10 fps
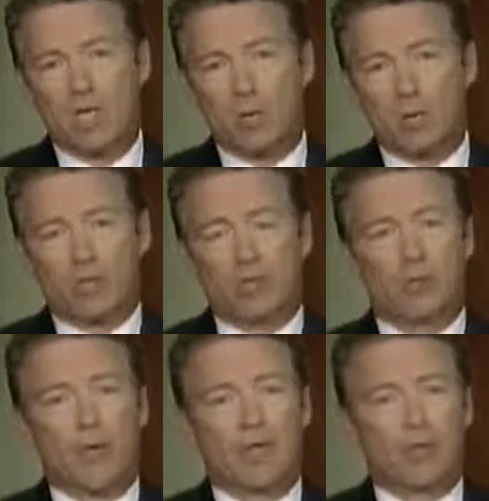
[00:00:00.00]
We talked
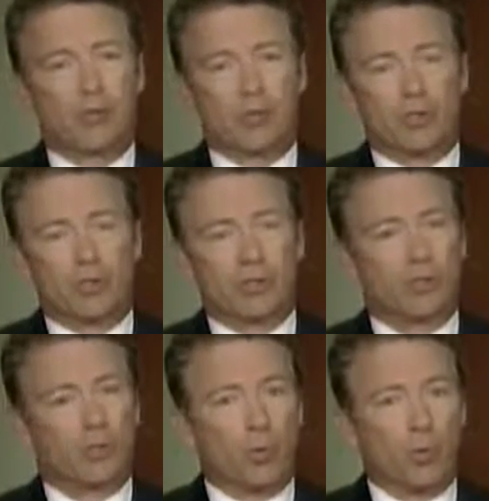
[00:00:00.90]
about other issues that
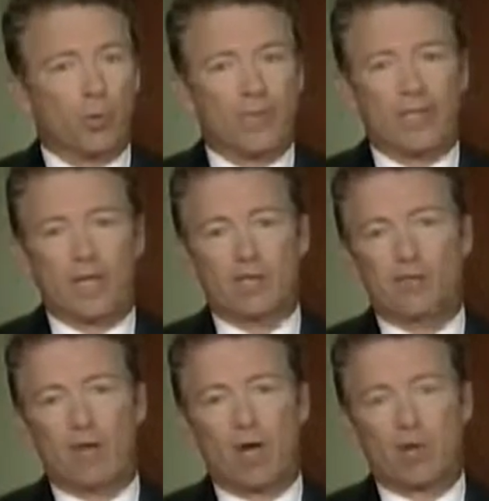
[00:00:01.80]
are important to my dad's
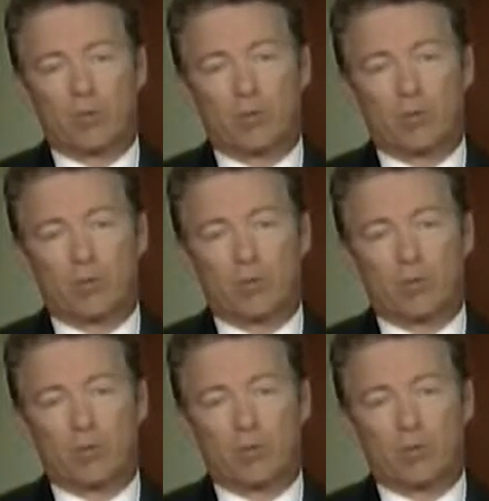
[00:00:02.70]
followers.